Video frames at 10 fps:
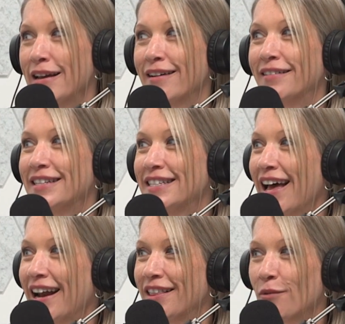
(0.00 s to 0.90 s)
big on the
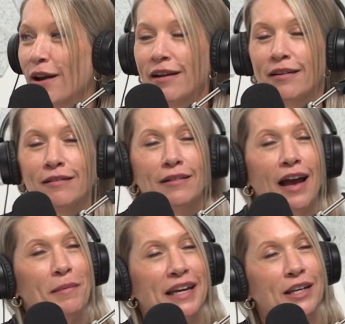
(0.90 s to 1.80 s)
side of the road.
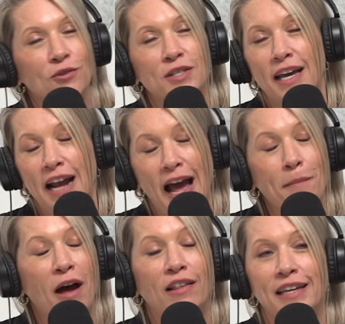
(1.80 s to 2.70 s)
You said,
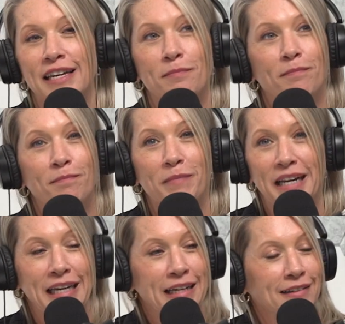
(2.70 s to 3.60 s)
"I'm all in,
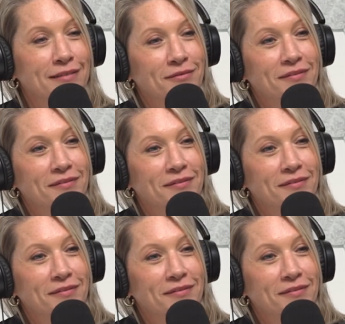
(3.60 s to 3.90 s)
buddy."